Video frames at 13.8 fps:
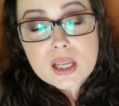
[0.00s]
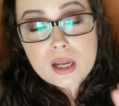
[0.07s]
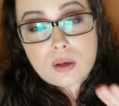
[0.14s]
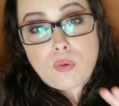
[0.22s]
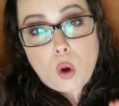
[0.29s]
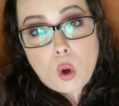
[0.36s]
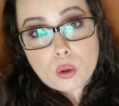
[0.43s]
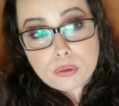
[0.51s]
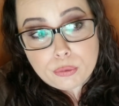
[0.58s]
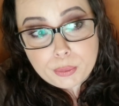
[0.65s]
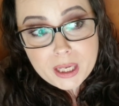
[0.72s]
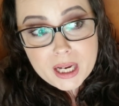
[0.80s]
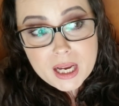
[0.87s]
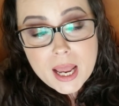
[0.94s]
out of all
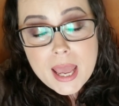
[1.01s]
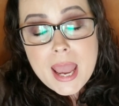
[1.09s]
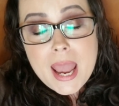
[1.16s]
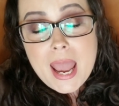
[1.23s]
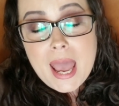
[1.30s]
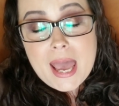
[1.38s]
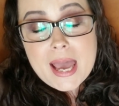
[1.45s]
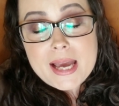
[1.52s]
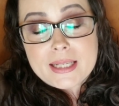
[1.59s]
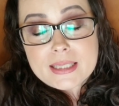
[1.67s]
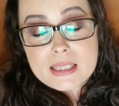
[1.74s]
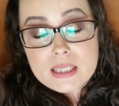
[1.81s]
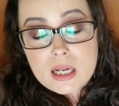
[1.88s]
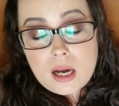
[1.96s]
3.
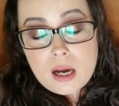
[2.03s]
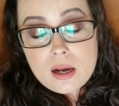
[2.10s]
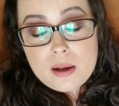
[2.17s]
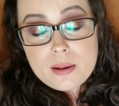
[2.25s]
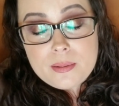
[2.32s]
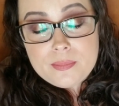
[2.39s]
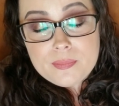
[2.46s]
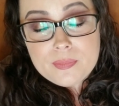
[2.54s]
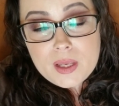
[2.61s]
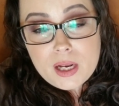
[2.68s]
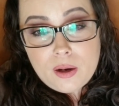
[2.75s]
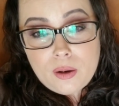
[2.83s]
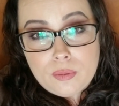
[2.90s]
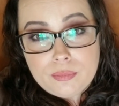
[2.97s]
And, you
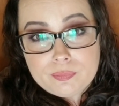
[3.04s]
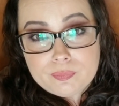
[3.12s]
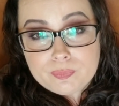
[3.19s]
know,